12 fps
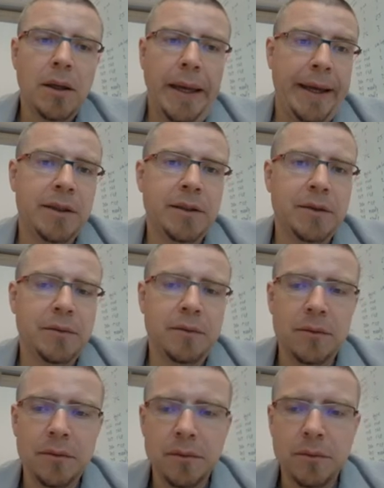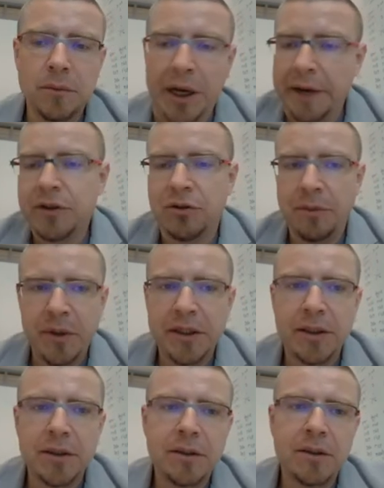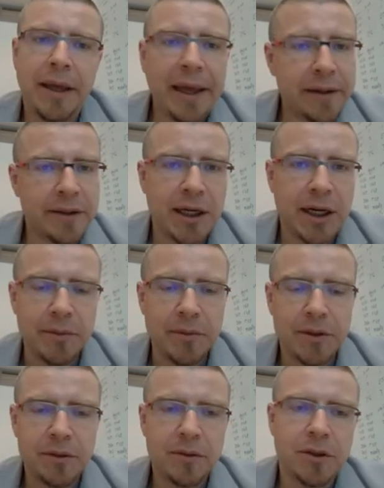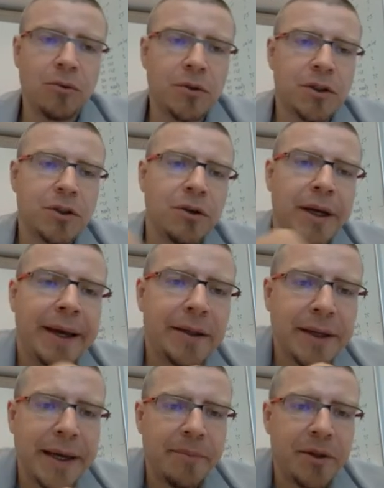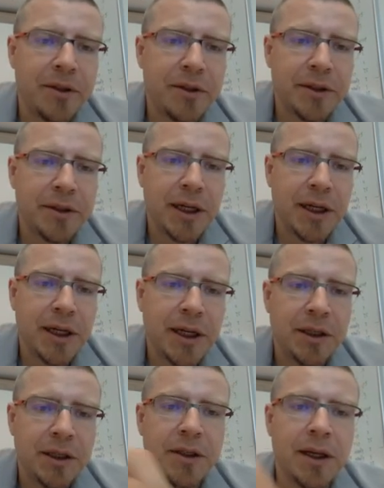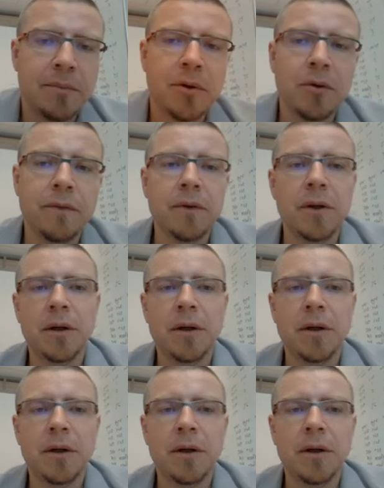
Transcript: And we have to repeat it n times. So sorry, n capital times. If the number of